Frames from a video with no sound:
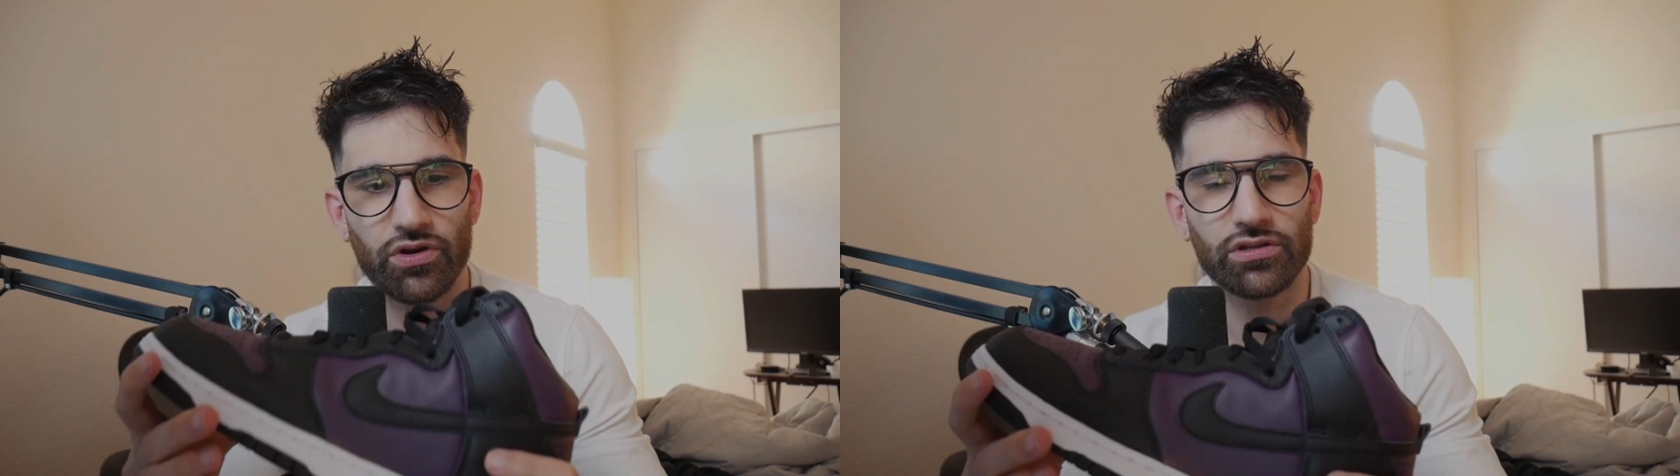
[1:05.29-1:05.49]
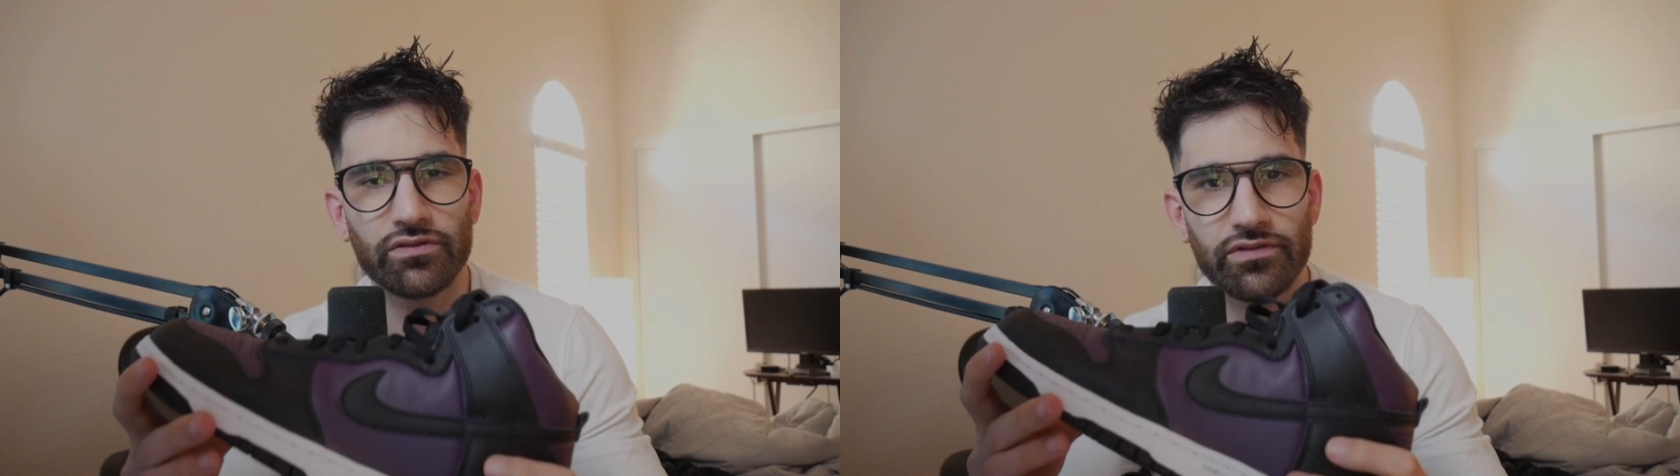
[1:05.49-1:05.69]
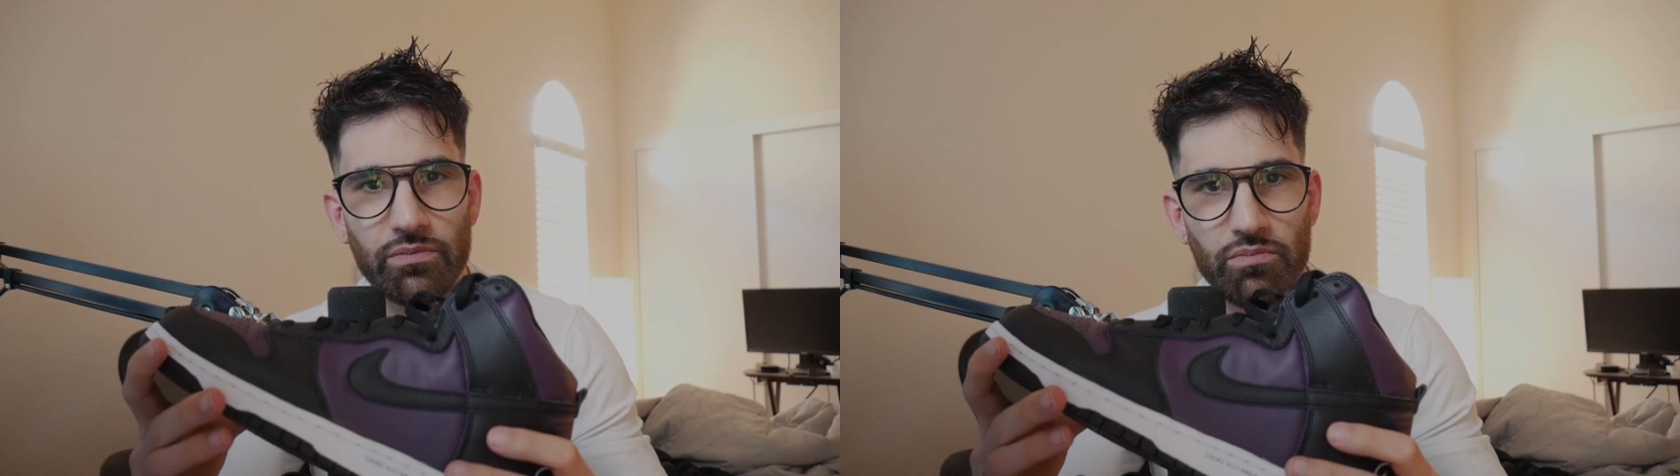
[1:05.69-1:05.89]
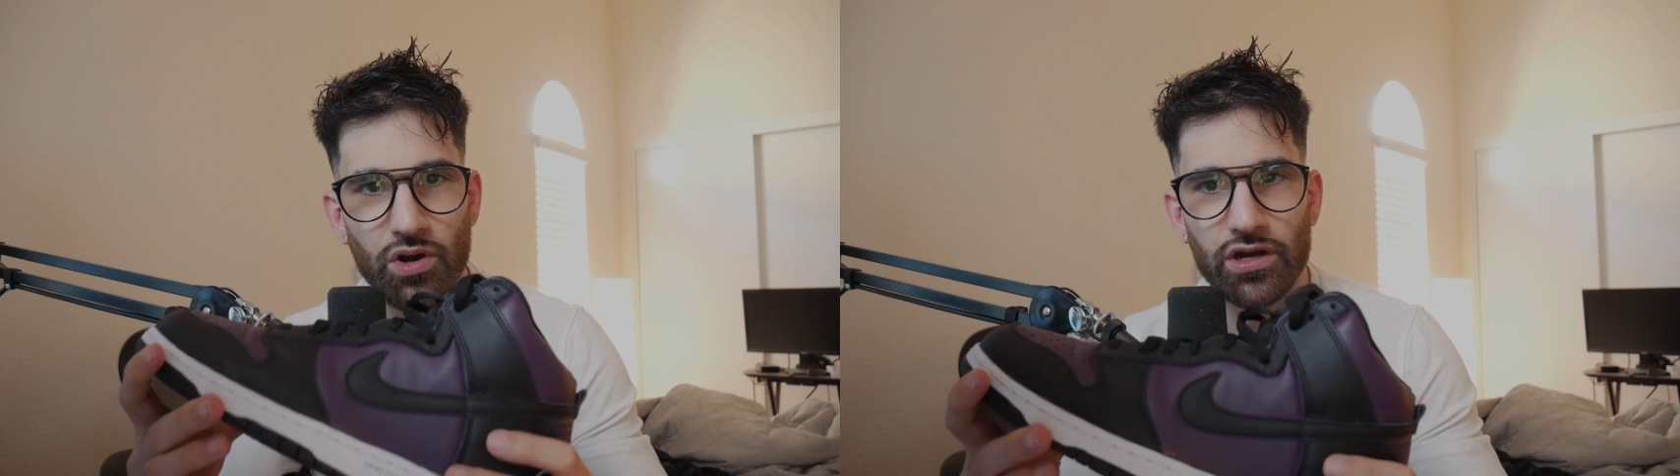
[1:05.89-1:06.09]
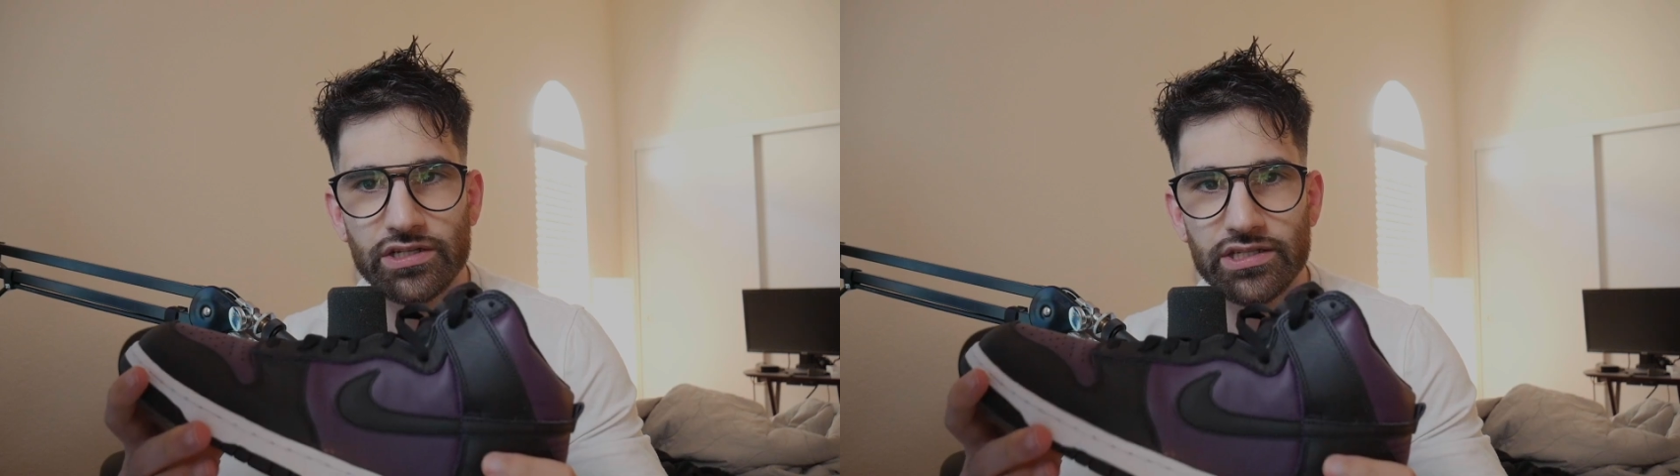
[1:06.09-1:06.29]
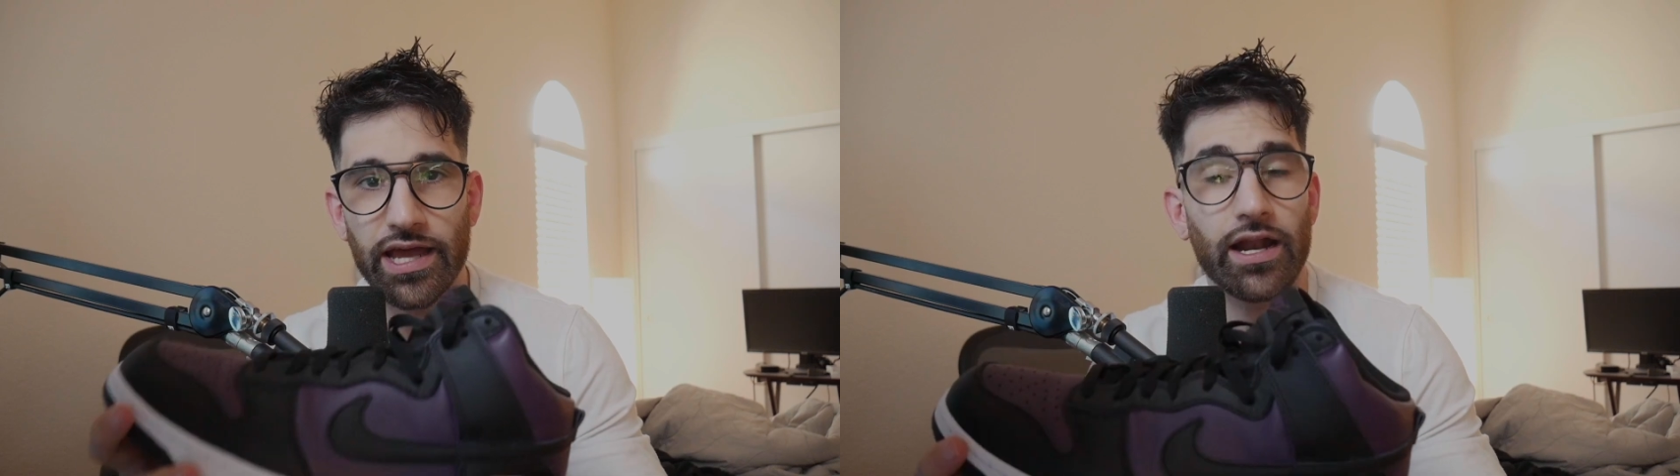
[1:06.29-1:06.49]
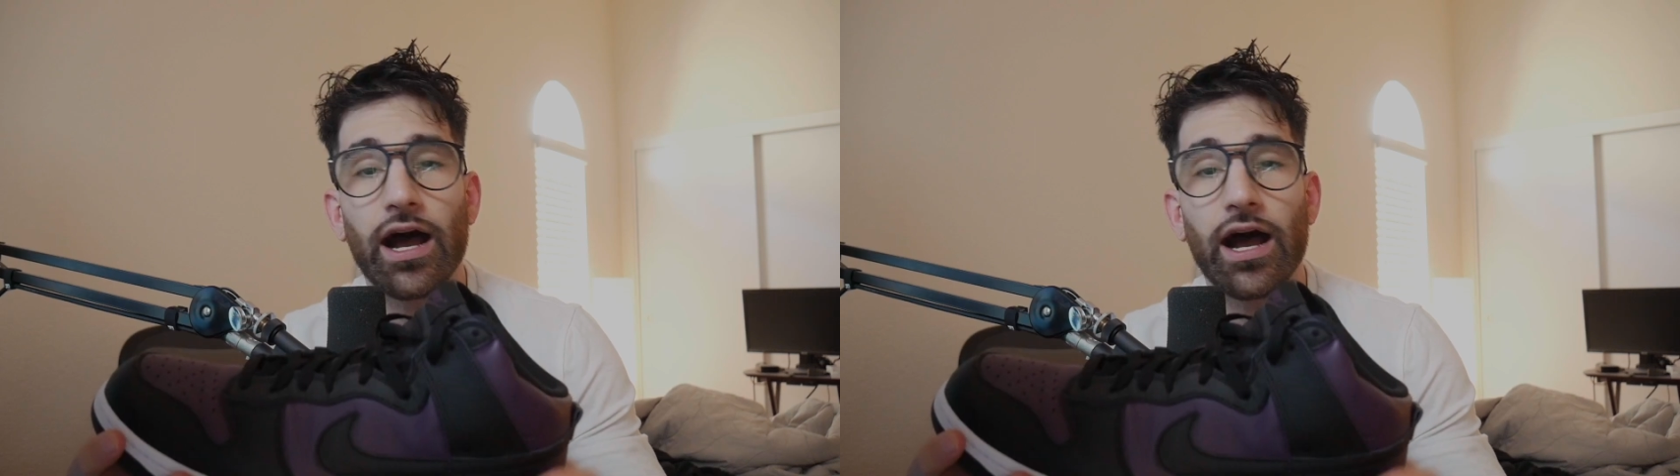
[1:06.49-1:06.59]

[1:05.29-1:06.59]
all of the marks that